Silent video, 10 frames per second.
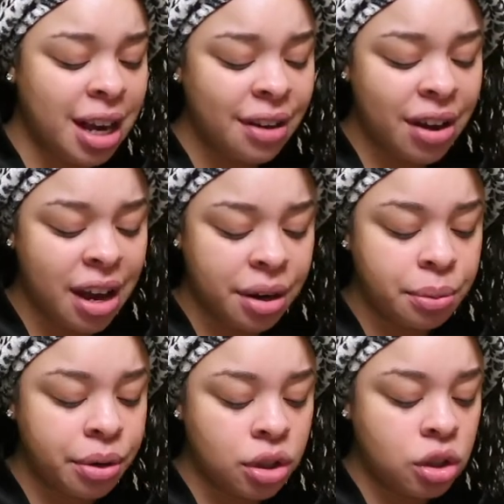I've had it
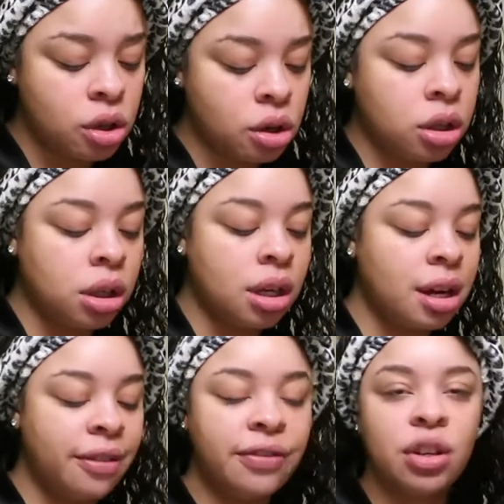where it's chunky, and
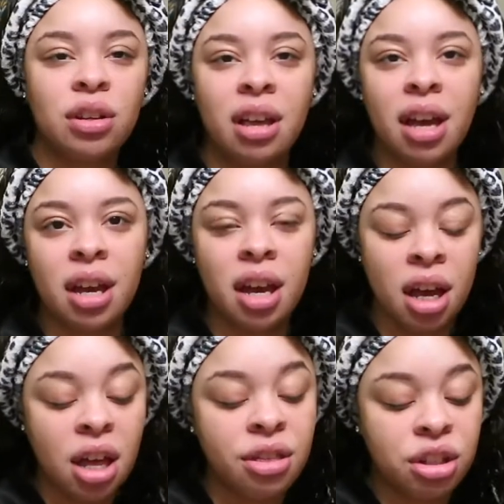I feel like
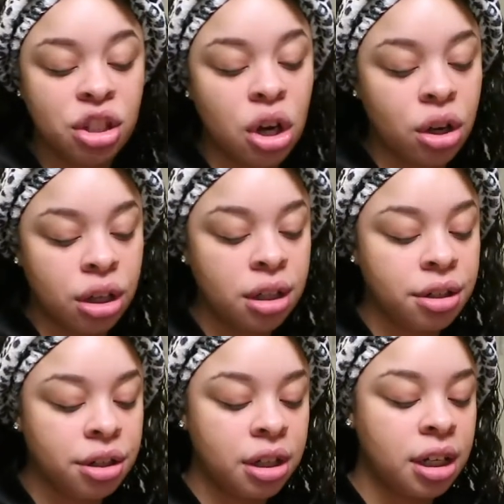the
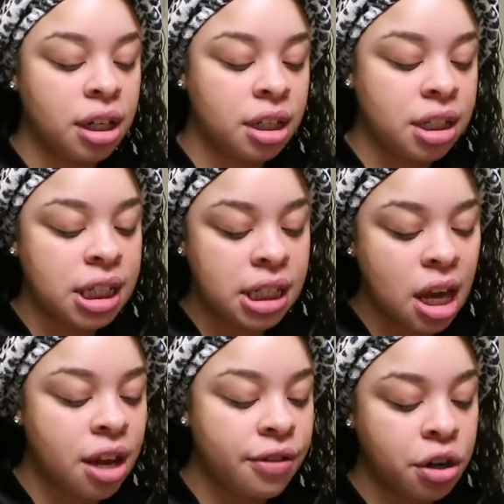chunkier it is,
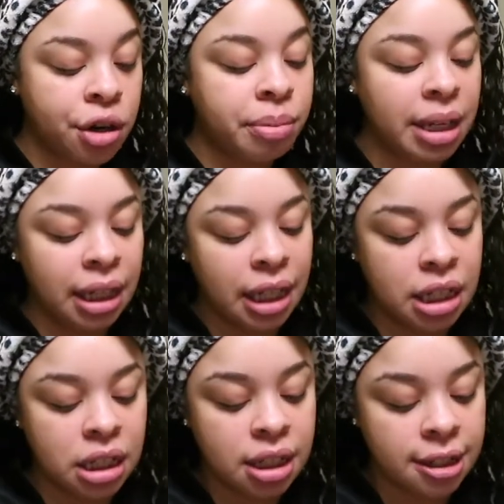like if we're gonna be
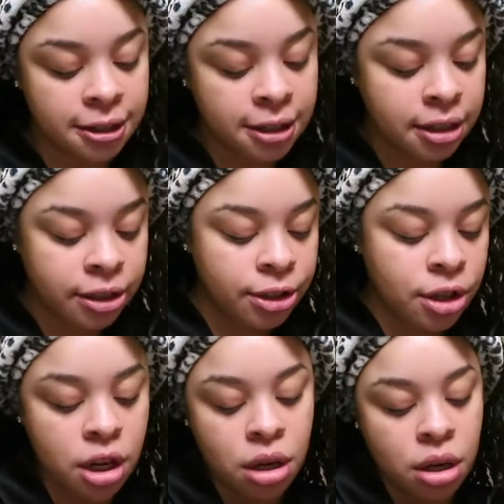lazy,
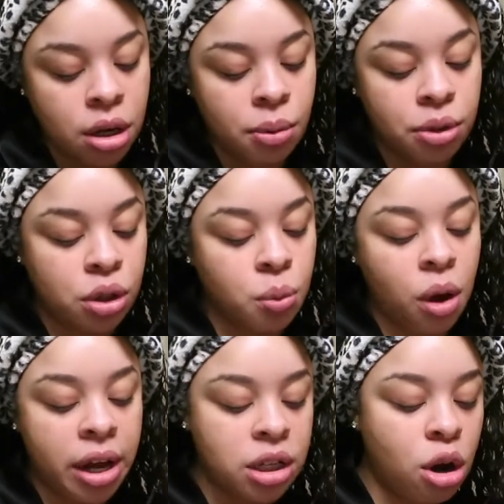which is
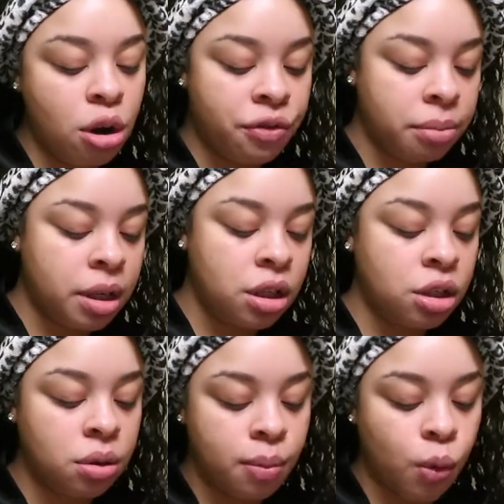why it's hard for me to
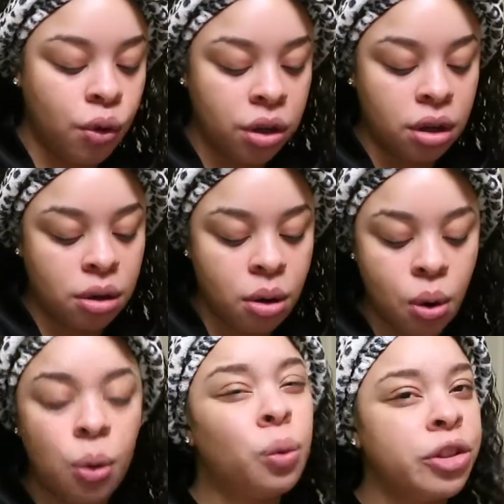do it more than
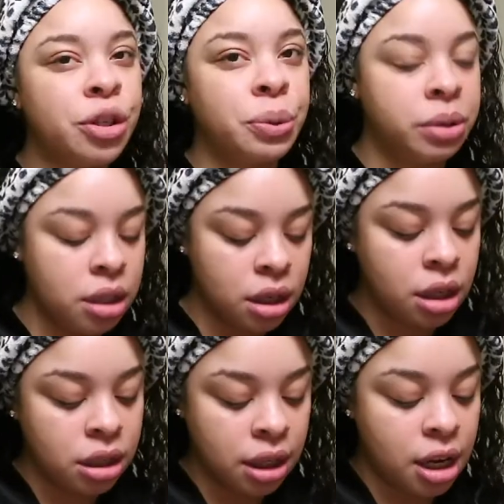once a week,
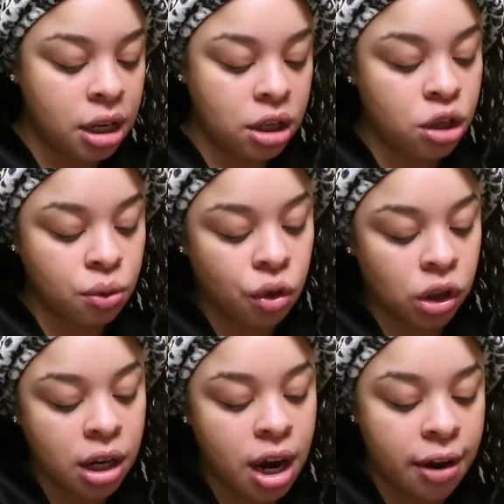is like you
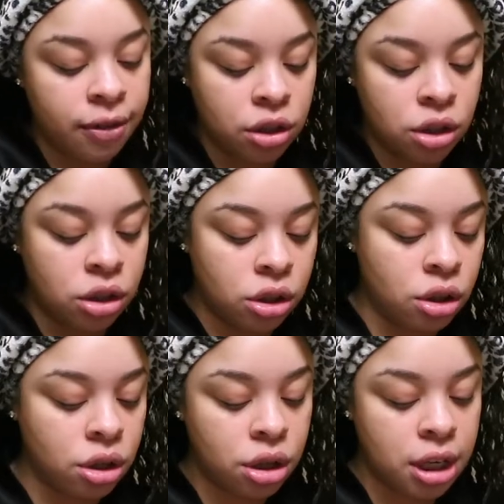really have to
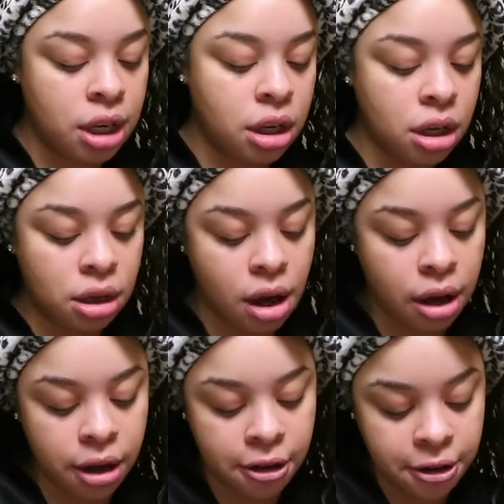stir to get it
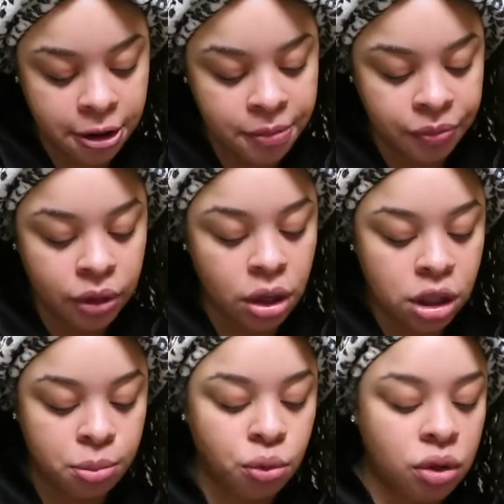like
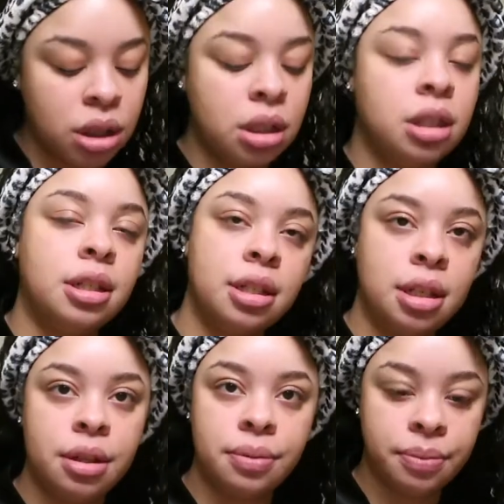smooth
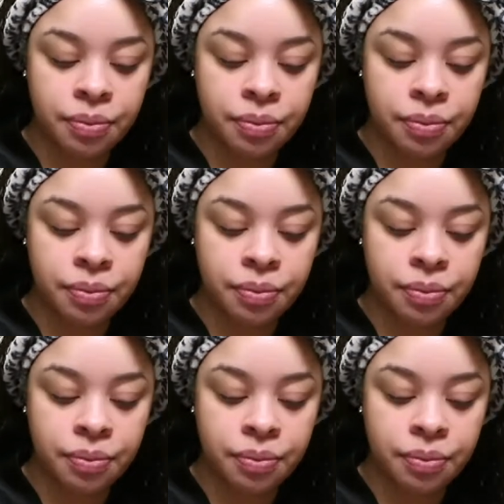consistency.